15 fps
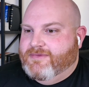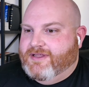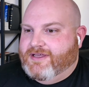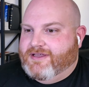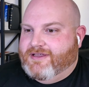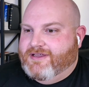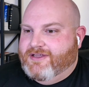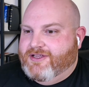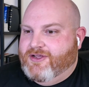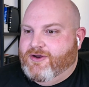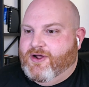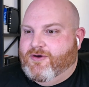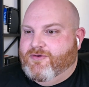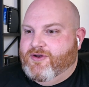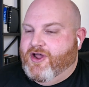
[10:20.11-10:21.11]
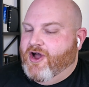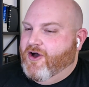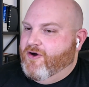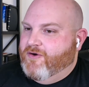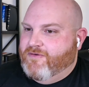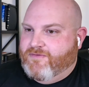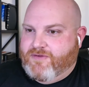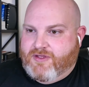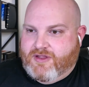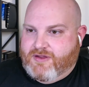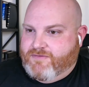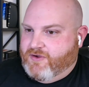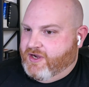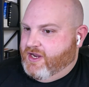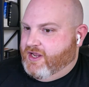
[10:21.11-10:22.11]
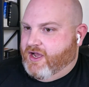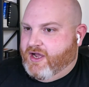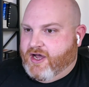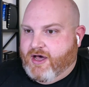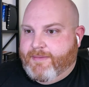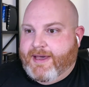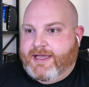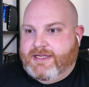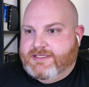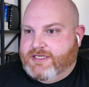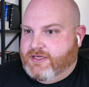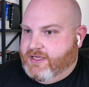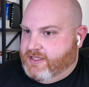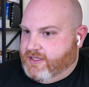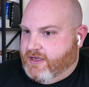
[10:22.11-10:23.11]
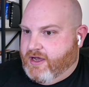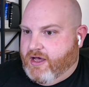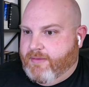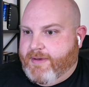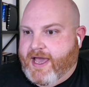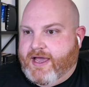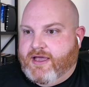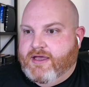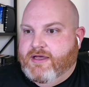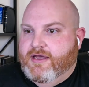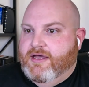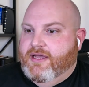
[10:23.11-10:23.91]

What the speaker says: Like, you don't know if you're getting a callback until you get the callback.